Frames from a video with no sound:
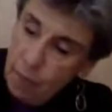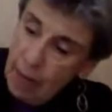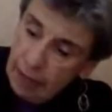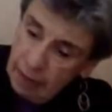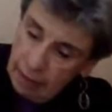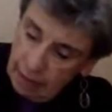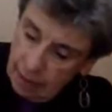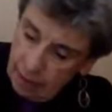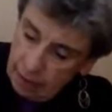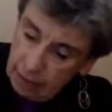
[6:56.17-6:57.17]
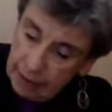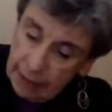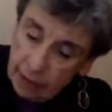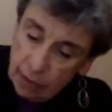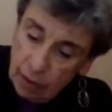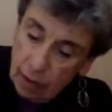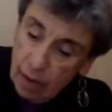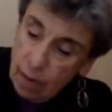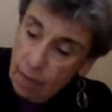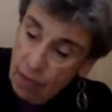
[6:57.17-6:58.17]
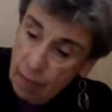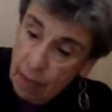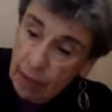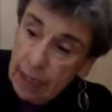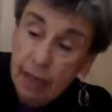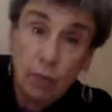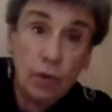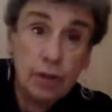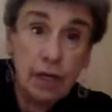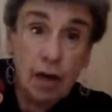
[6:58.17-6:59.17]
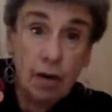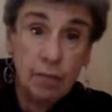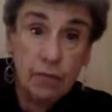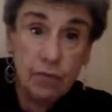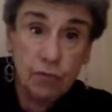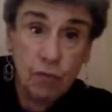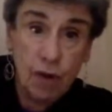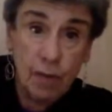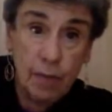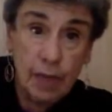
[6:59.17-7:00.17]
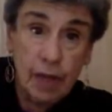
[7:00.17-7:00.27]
But the marionette word comes from